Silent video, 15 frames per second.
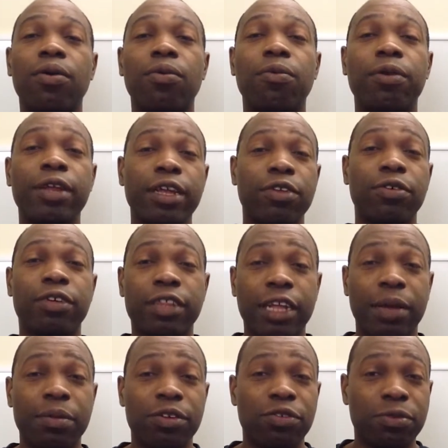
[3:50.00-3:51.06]
we need to
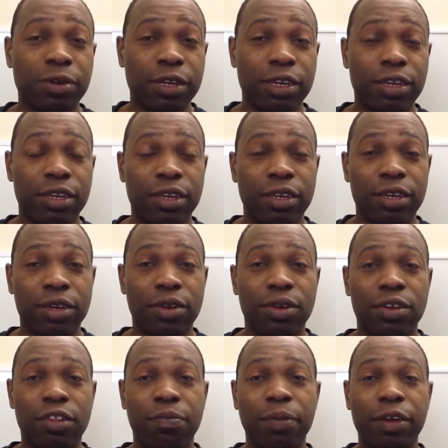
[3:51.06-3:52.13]
establish what
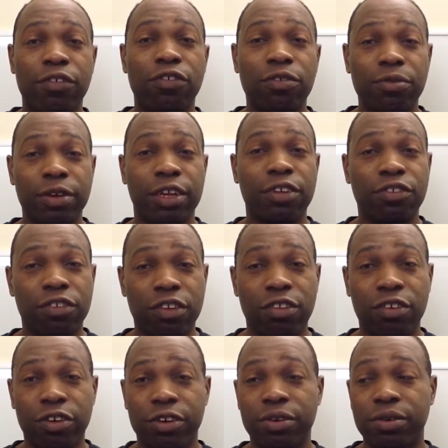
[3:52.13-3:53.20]
spatial retentions
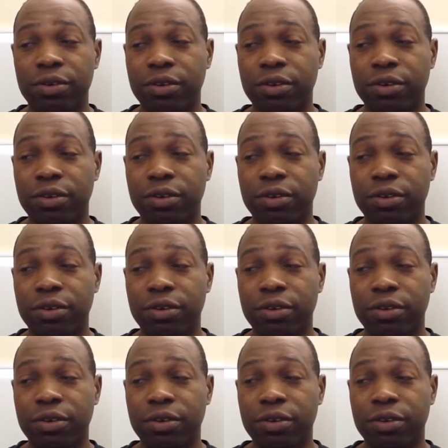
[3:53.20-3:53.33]
are.